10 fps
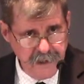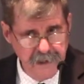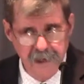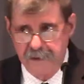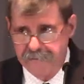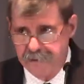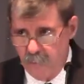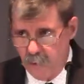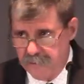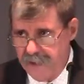None of them
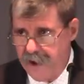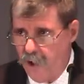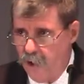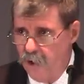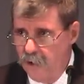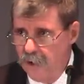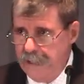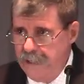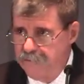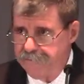were. They all
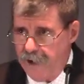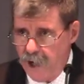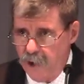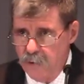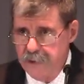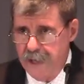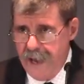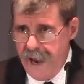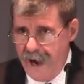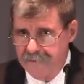followed
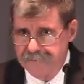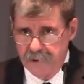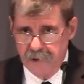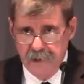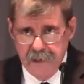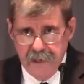after,